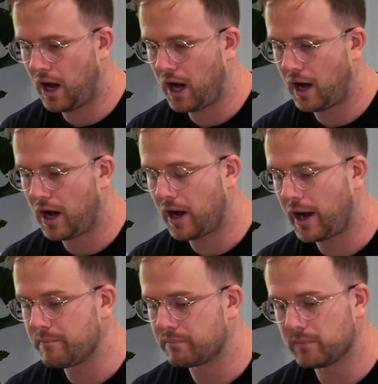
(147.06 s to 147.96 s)

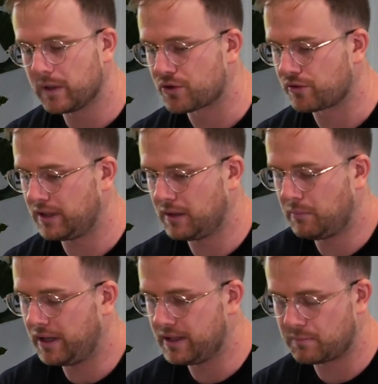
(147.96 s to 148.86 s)
I'm
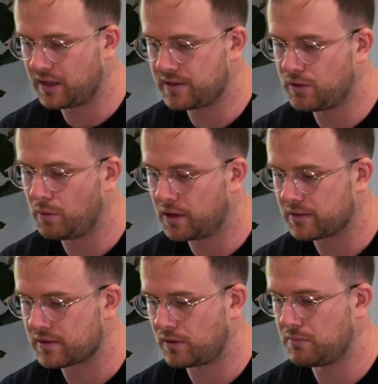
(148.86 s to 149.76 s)
intrigued by this because you work
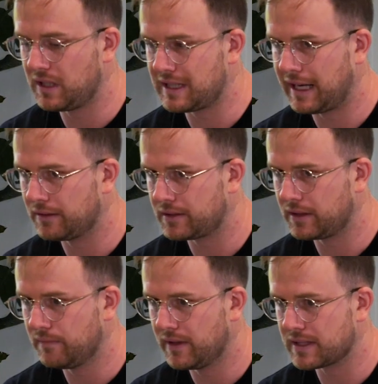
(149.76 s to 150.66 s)
with so many
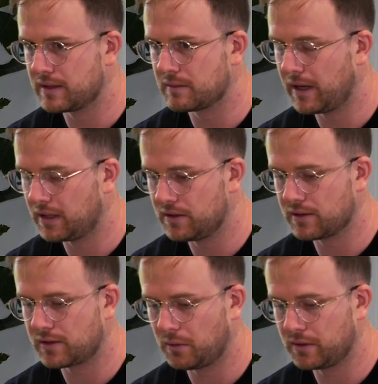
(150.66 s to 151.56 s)
talented investors,
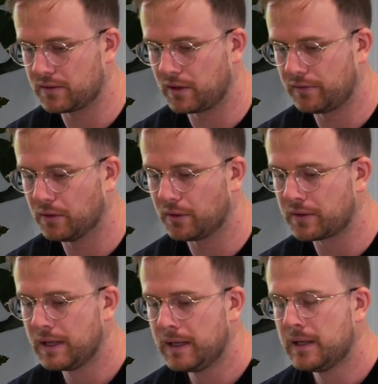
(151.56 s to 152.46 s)
managers, so on and so forth.